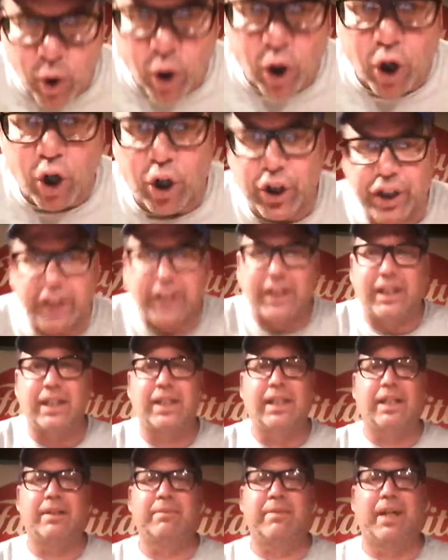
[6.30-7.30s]
world.
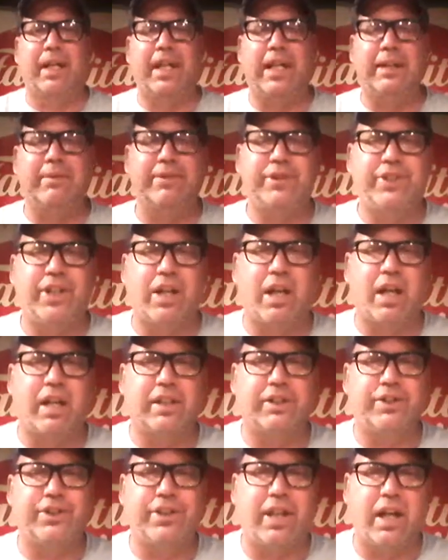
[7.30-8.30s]
My name is
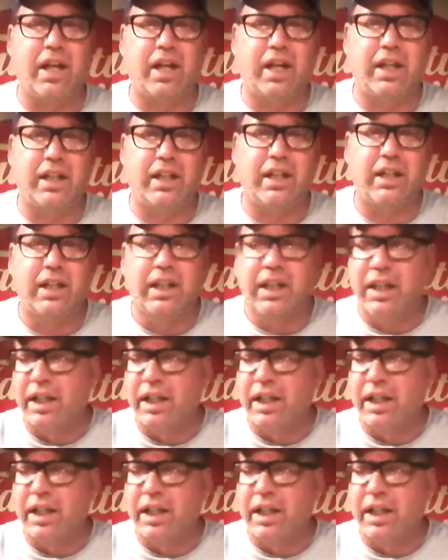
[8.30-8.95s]
John Sharon,